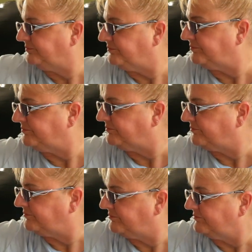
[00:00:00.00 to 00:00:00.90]

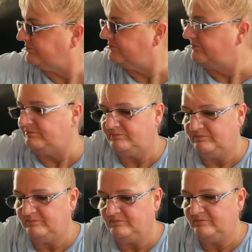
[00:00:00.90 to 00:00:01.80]

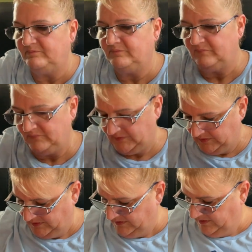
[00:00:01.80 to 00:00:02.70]

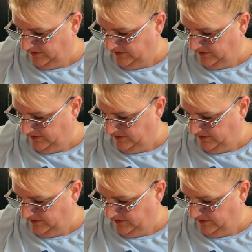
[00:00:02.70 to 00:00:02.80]
No one is speaking in this clip.